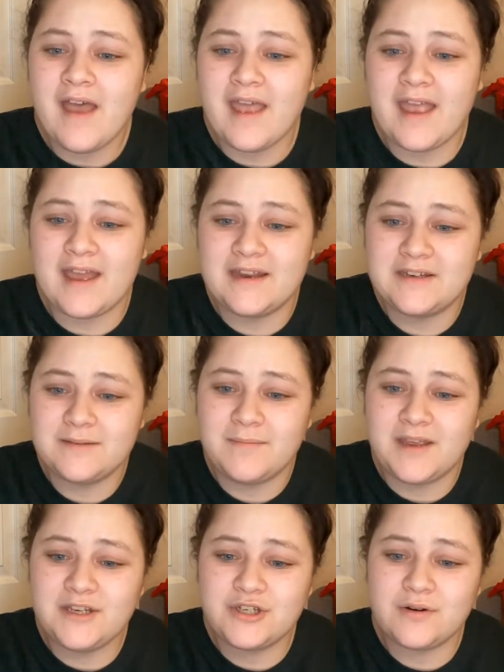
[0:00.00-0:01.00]
And
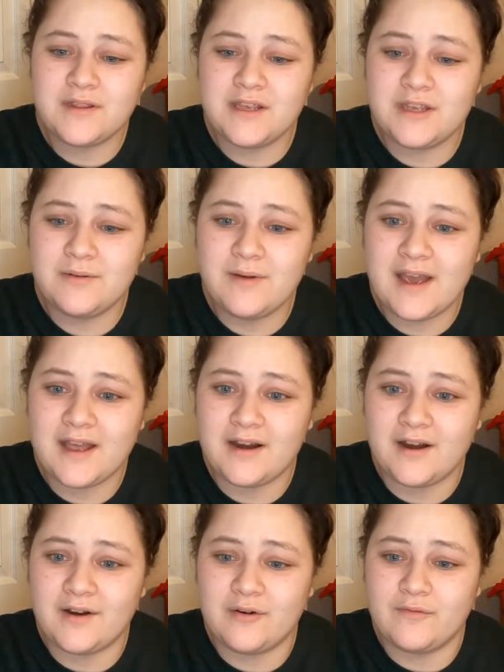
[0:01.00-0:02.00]
make sure that you head
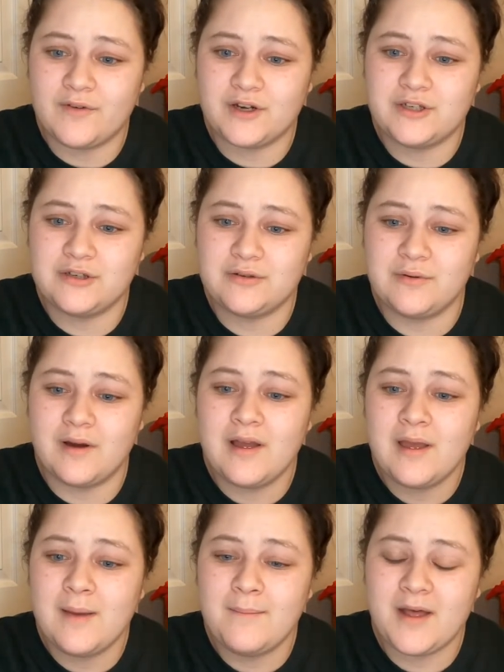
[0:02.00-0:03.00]
on over to
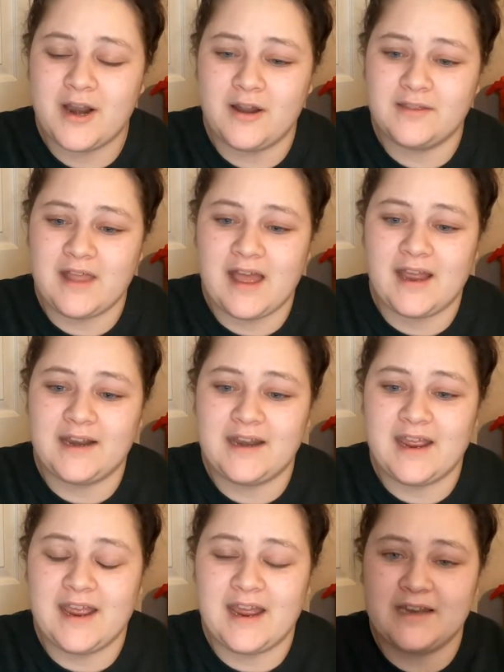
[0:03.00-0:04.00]

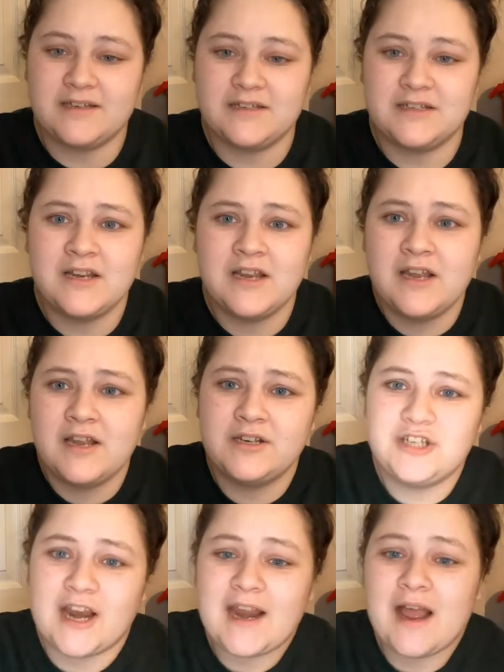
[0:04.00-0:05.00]
BetOnline and
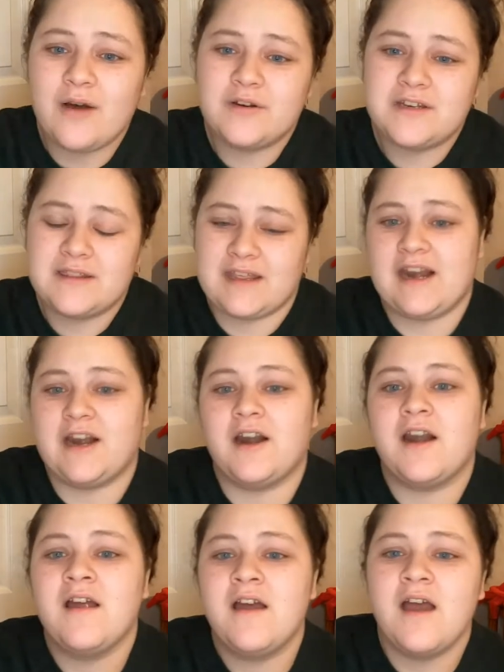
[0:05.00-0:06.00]
check out
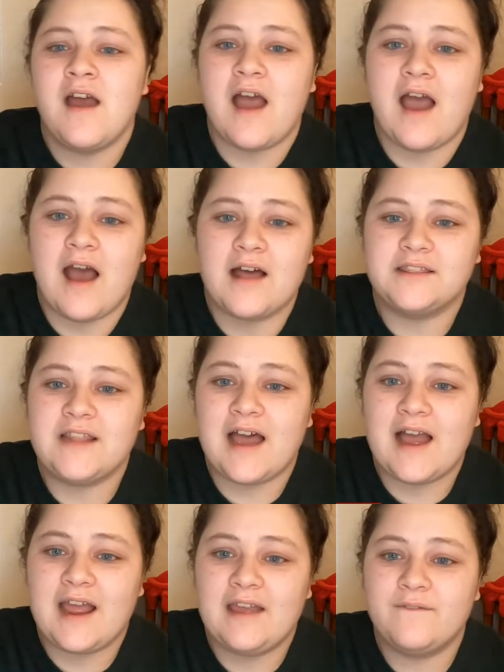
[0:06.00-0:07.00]
their
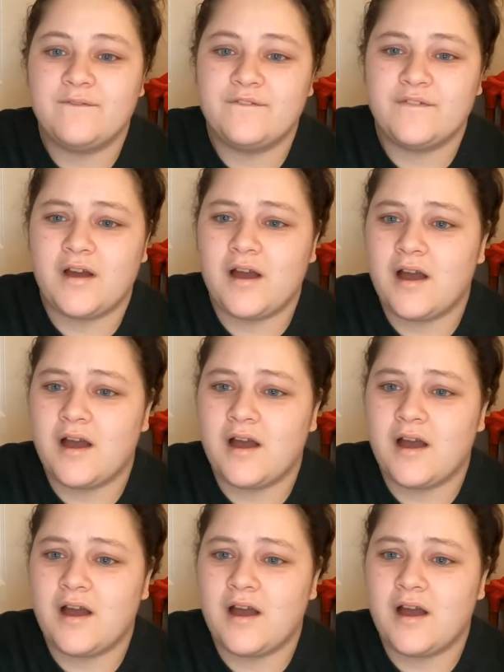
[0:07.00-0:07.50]
live